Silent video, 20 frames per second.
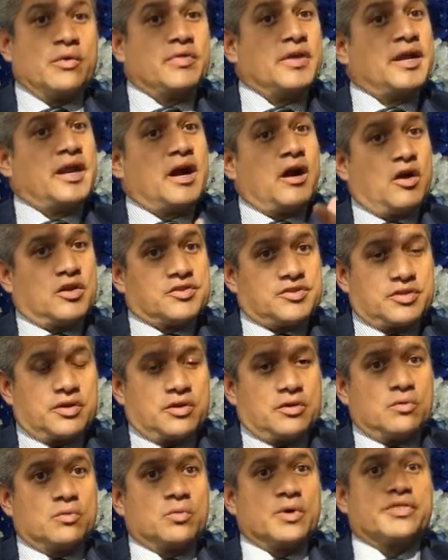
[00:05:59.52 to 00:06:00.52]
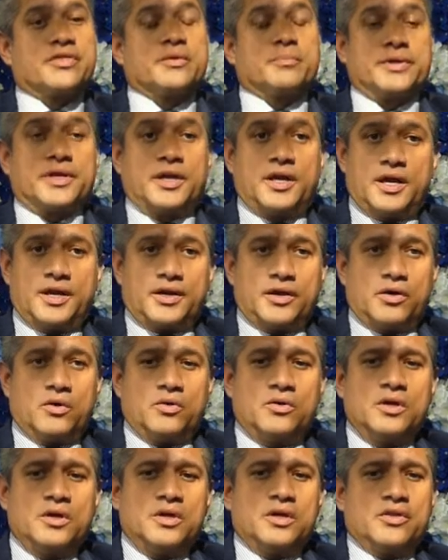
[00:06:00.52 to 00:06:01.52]
and then also with the
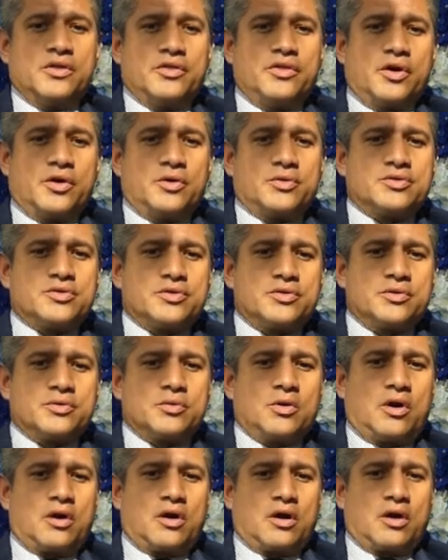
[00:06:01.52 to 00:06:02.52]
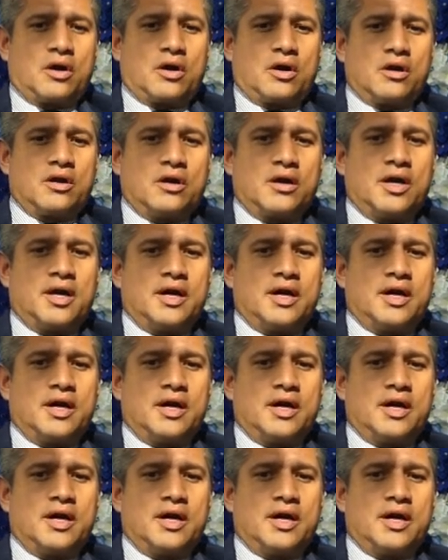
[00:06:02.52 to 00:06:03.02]
piano, those who are